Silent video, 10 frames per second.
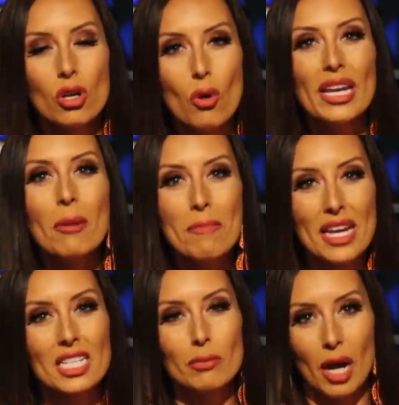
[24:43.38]
Go get a
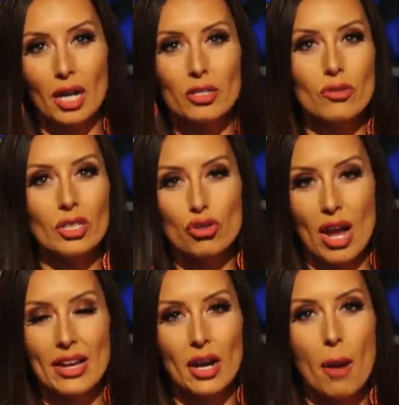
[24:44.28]
mixed box. You can
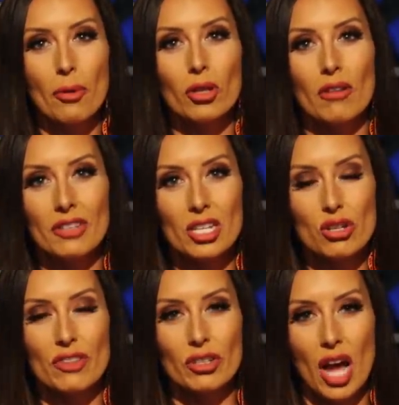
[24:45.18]
try a couple of each
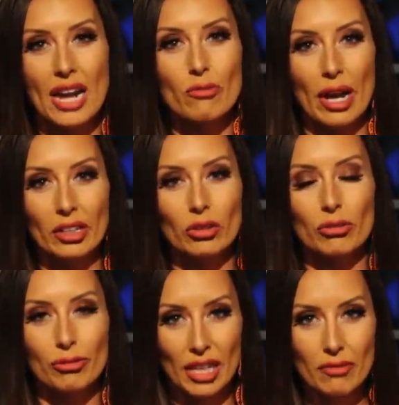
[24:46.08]
of their nine regular
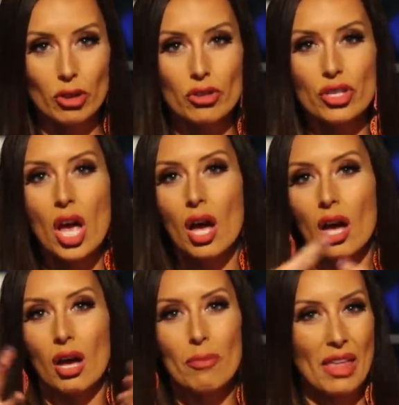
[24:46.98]
flavors.
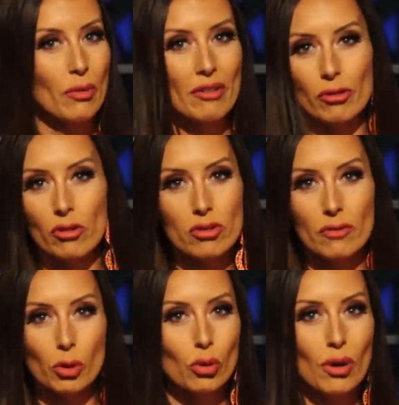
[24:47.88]
Uh, by the way, for those of
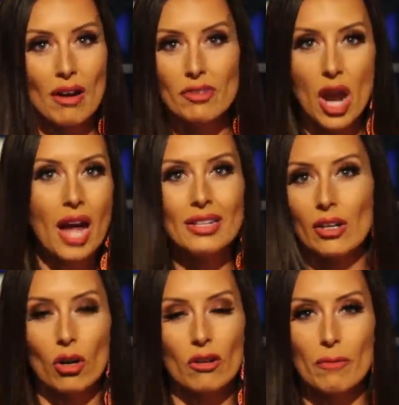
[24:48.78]
you who have not
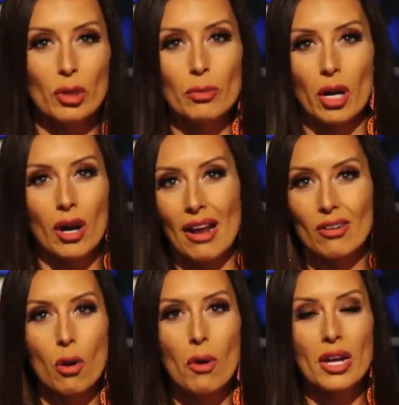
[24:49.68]
yet heard of Built Bar, I
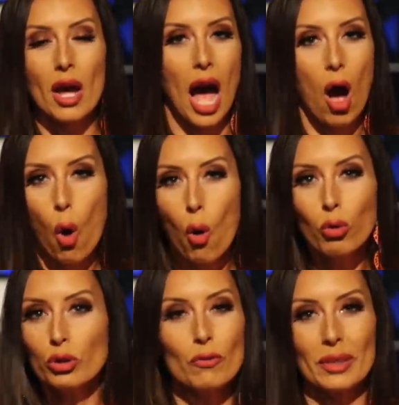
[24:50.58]
don't know what
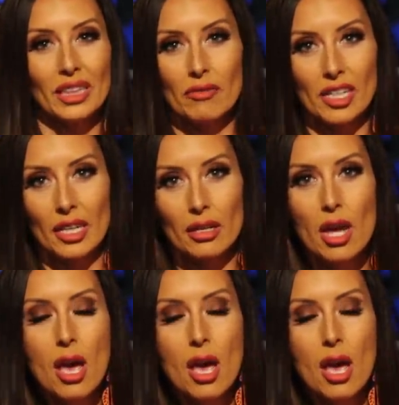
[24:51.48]
hole you've been living in,